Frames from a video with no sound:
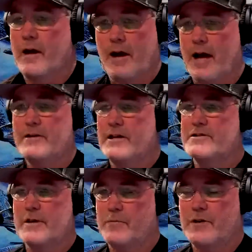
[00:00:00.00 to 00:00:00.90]
I did
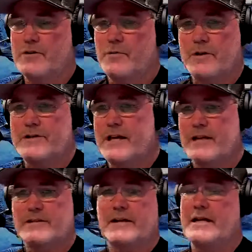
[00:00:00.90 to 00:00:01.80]
something to a
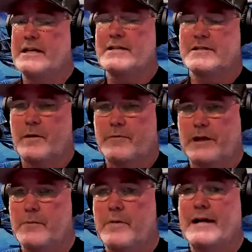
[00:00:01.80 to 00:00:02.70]
disc. I did something
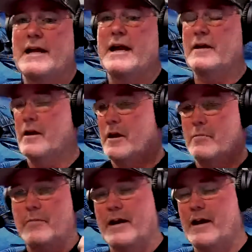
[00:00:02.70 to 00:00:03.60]
in my neck.
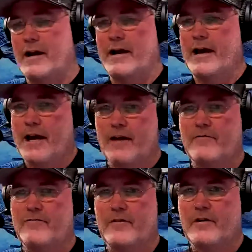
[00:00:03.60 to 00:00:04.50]
And I
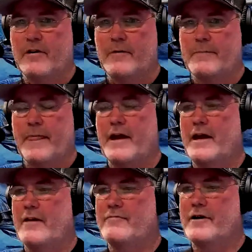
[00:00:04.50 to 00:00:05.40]
have
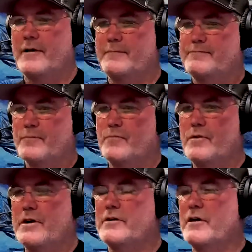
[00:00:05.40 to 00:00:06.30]
what
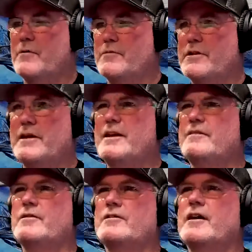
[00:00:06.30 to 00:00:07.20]
do you call it when you eat
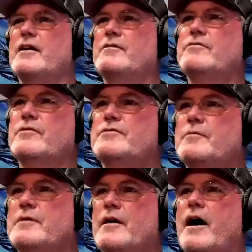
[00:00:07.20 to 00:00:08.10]
Italian food
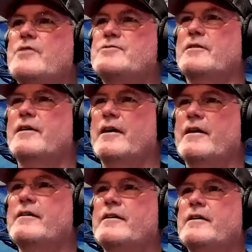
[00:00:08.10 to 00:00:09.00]
sometimes?
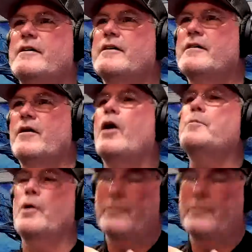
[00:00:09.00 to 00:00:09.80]
Heartburn.